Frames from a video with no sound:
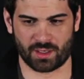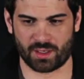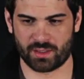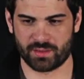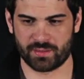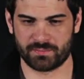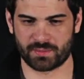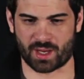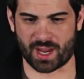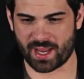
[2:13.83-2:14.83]

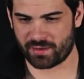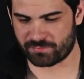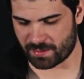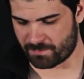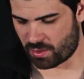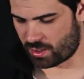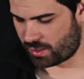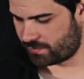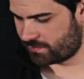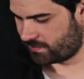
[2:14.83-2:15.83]
I have my
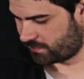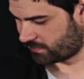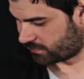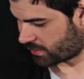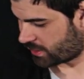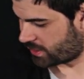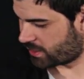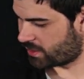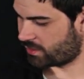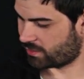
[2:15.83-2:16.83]
mom right
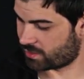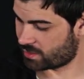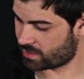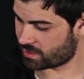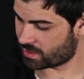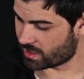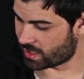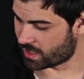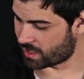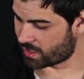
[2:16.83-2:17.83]
here,
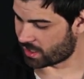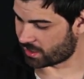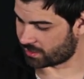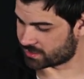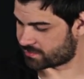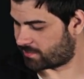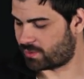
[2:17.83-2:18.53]
and it's my